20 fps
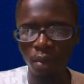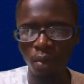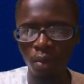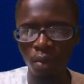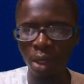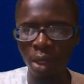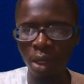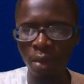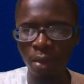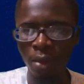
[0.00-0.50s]

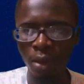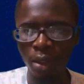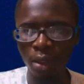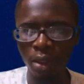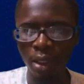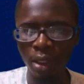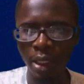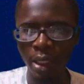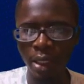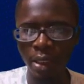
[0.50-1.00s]
Why?
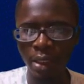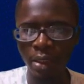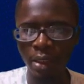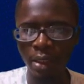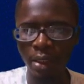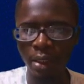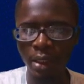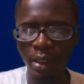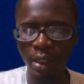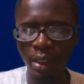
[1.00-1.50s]
Because the x is
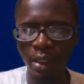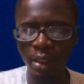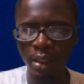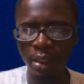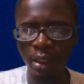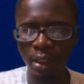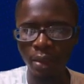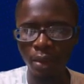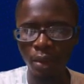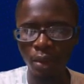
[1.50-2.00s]
greater than
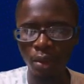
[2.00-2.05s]
0.